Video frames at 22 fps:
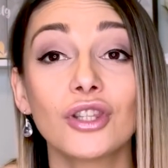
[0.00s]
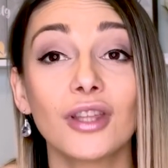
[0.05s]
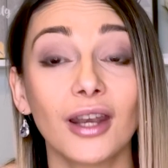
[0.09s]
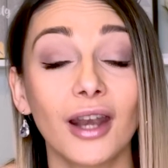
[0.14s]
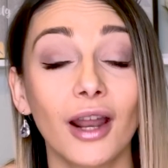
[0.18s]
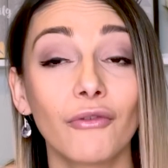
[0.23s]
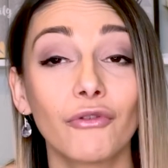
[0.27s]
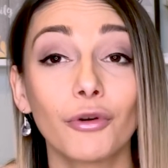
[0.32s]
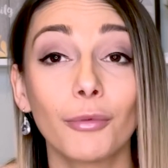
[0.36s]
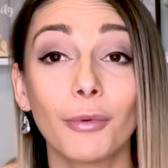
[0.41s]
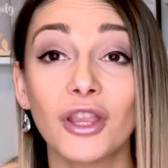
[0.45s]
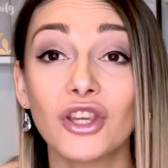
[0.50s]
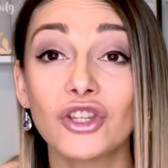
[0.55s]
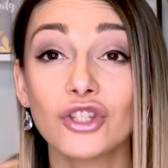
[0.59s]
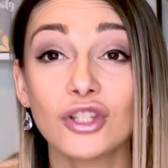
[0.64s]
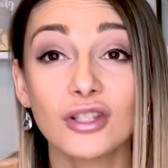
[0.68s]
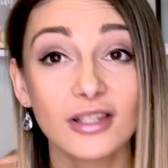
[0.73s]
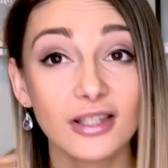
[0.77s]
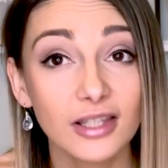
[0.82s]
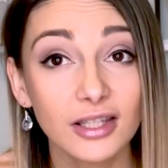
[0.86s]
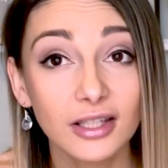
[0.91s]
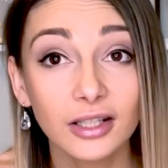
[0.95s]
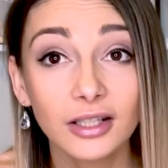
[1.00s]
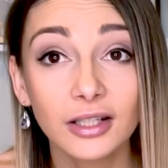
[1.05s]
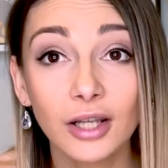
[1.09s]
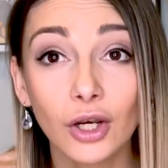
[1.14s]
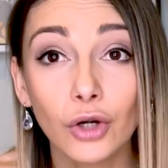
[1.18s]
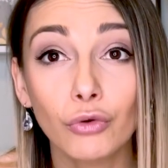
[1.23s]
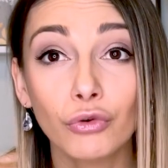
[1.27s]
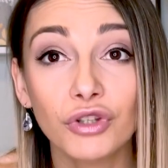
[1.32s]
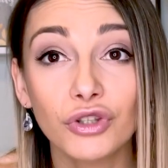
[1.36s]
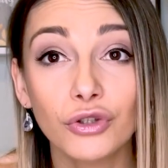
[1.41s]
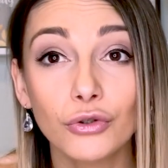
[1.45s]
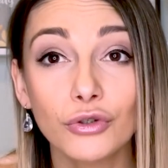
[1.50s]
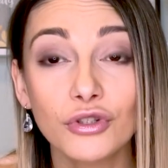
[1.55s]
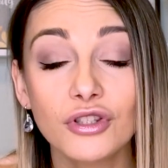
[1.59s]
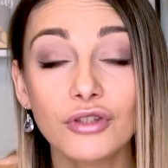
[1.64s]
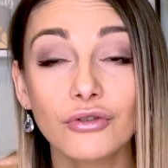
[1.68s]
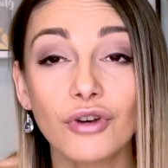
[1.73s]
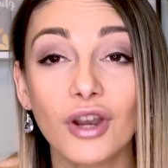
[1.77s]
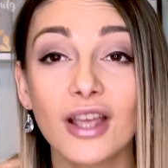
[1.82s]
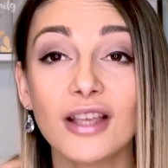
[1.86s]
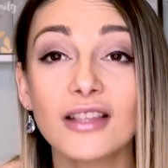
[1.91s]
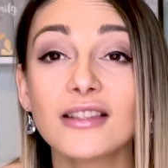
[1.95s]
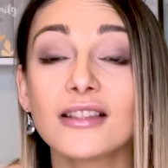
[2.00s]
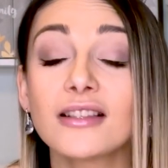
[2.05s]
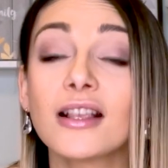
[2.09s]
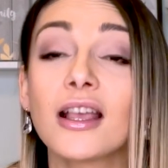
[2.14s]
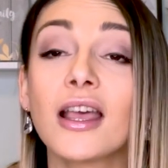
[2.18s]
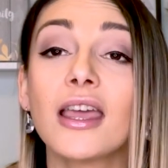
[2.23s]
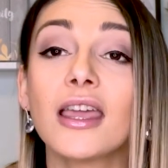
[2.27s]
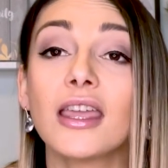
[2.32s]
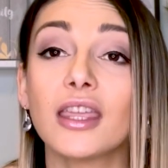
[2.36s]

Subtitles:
that affirmations can reduce stress,